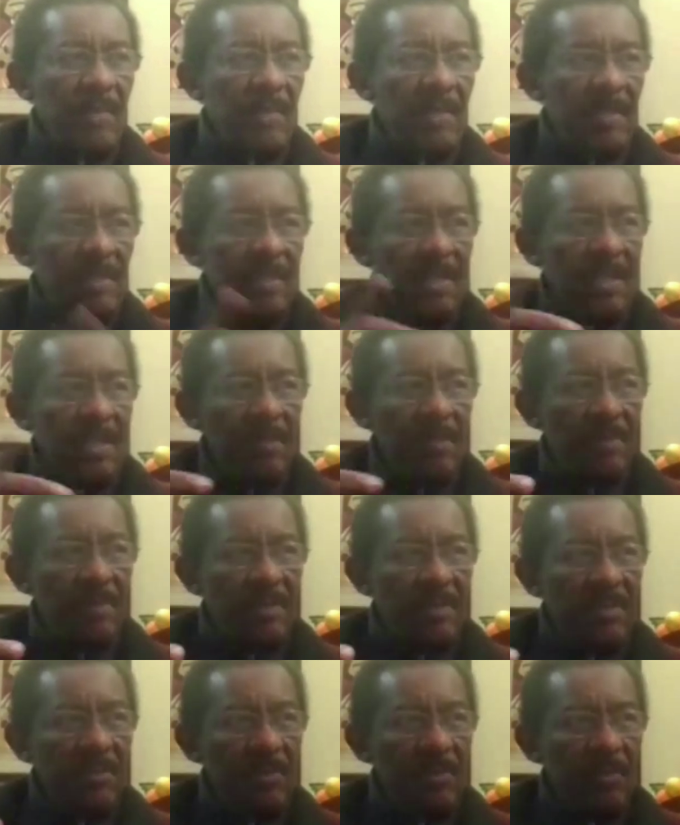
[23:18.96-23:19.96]
by the time
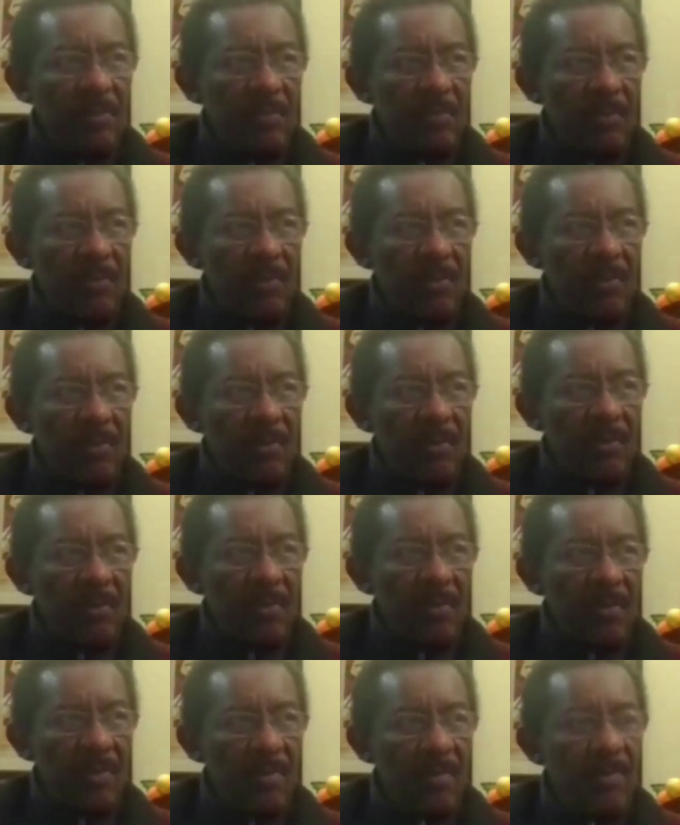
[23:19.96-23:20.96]
she was born,
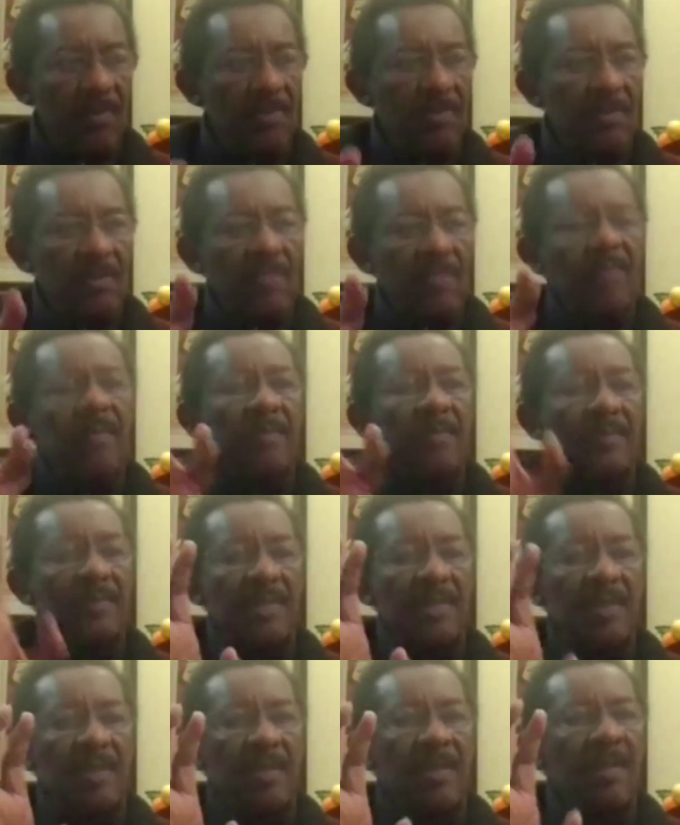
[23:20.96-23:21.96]
no, no, no, no
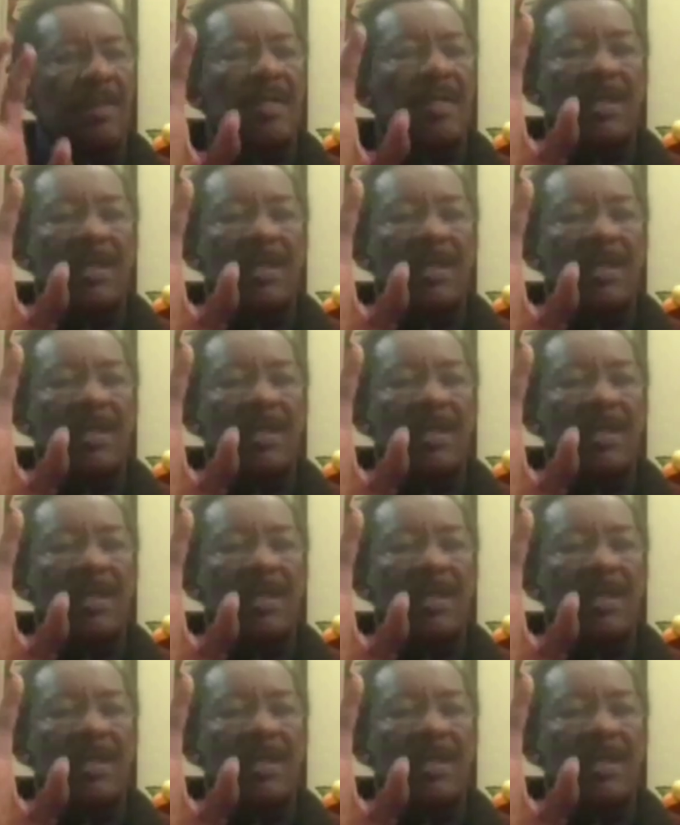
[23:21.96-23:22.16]
sorry.